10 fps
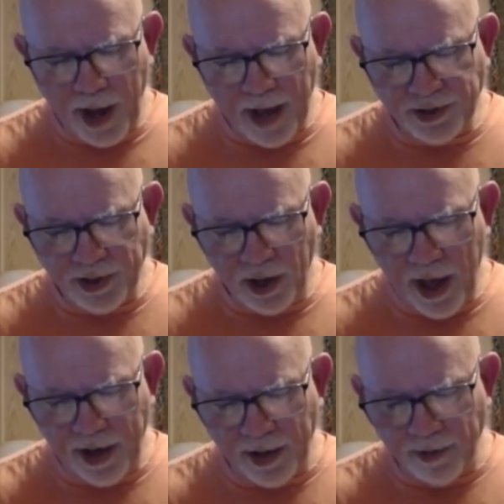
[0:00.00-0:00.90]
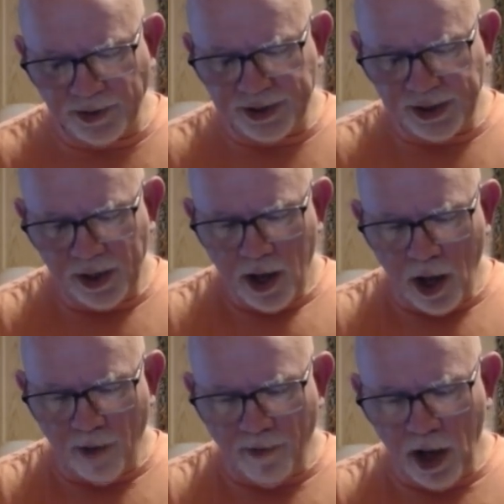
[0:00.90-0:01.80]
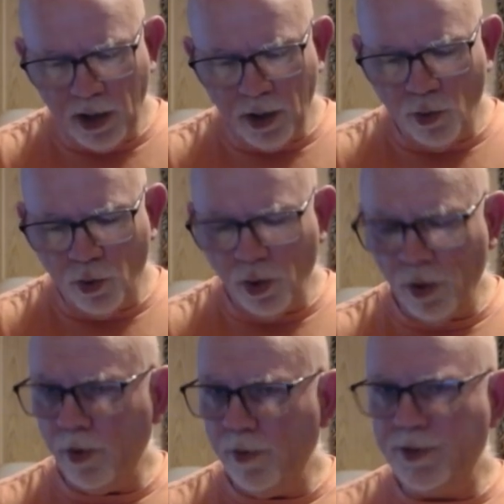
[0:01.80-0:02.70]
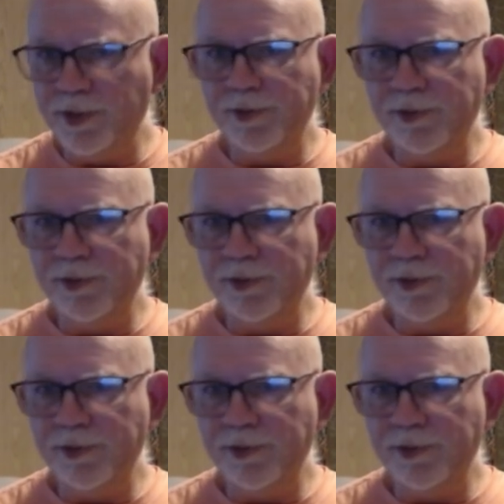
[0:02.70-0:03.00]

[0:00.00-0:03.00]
as lambs among wolves."